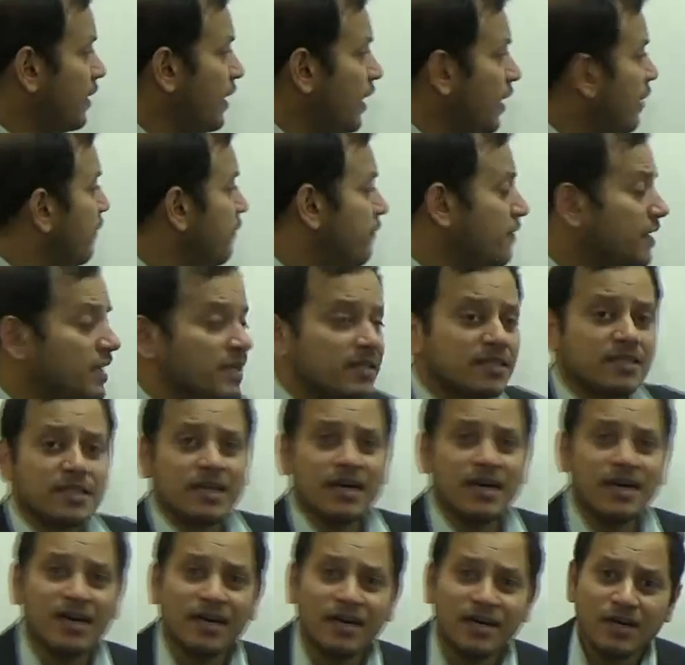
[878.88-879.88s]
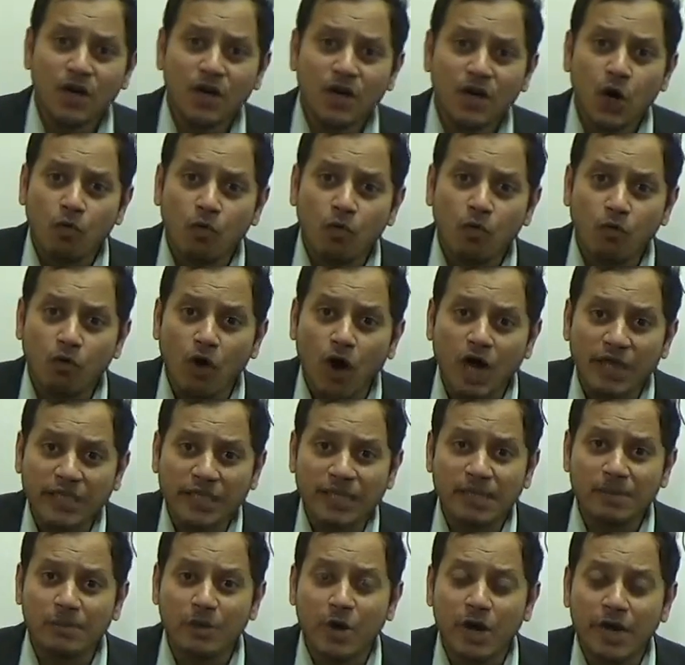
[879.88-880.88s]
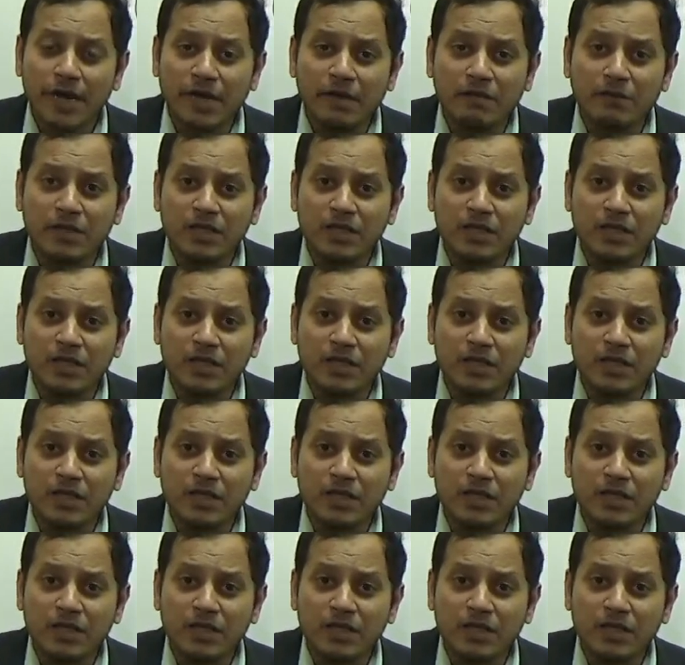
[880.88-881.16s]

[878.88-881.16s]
Gulf is a water body